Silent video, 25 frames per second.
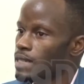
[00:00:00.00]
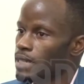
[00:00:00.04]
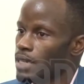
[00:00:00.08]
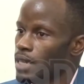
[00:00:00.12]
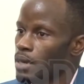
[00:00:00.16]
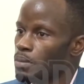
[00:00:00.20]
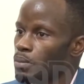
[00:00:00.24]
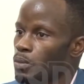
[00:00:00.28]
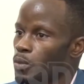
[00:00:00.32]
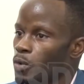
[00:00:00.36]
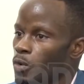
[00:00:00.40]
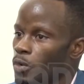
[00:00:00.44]

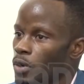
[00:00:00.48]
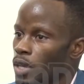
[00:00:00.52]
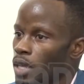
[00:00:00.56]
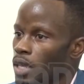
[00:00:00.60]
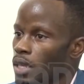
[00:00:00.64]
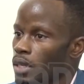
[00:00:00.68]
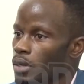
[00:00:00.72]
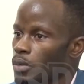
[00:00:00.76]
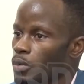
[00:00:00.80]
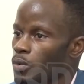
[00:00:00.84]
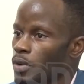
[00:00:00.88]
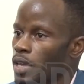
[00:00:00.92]
same
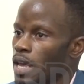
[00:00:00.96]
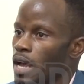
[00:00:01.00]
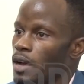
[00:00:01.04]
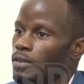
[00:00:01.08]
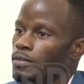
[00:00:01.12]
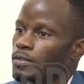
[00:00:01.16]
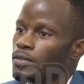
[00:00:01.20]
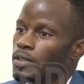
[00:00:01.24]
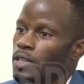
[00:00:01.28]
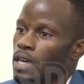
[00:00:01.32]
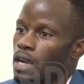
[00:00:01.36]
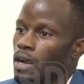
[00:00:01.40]
way we
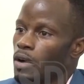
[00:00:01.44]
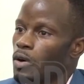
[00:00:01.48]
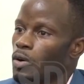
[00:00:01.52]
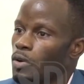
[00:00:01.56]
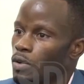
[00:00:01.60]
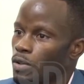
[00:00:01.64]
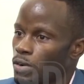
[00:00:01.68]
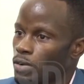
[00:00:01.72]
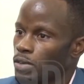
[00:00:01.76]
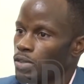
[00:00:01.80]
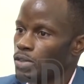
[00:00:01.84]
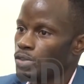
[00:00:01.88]
have the
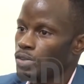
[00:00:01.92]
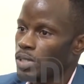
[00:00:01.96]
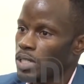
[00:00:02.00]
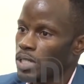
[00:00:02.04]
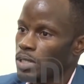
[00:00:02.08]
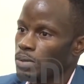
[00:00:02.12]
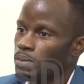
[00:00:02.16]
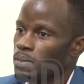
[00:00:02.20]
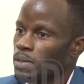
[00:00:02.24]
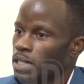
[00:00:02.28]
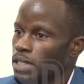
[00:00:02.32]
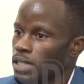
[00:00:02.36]
oral
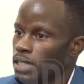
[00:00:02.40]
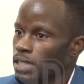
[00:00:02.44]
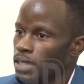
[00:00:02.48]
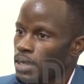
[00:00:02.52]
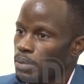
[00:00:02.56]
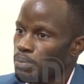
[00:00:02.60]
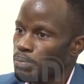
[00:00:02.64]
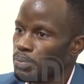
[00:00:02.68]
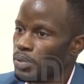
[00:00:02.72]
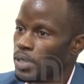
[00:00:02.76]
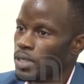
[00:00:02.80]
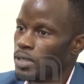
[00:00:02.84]
treatment,
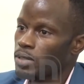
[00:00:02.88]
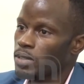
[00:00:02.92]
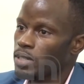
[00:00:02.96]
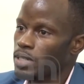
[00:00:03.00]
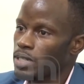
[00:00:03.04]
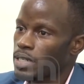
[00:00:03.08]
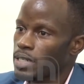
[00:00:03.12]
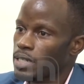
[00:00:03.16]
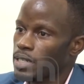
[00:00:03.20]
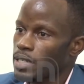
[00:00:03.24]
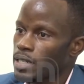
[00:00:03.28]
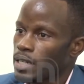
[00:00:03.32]
the
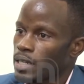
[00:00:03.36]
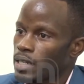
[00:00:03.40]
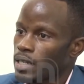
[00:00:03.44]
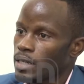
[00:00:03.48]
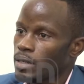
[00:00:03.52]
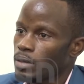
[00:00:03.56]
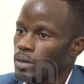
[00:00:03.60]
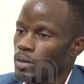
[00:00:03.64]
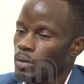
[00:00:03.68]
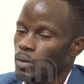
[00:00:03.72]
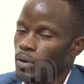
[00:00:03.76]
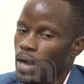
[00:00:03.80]
pills,
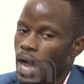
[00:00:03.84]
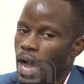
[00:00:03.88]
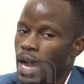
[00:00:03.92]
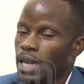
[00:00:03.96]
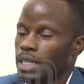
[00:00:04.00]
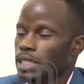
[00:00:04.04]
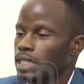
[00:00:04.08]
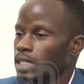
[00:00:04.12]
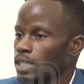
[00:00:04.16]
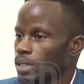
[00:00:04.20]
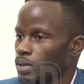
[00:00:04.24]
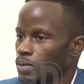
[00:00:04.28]
or
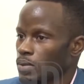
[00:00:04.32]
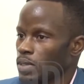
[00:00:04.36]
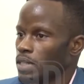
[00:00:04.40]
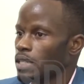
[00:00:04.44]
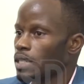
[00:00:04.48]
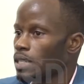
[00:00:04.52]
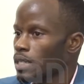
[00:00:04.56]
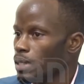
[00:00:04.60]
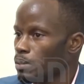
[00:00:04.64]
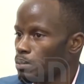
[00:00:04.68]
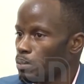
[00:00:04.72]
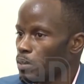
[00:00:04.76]
acting
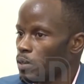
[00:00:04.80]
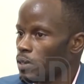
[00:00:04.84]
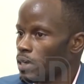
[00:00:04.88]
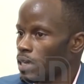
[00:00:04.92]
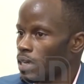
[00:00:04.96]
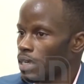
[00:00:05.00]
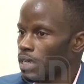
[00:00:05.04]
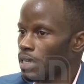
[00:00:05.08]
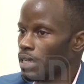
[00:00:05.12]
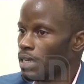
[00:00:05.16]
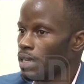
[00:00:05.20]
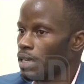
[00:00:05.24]
within the
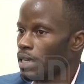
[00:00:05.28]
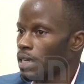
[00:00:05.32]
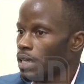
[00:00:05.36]
body,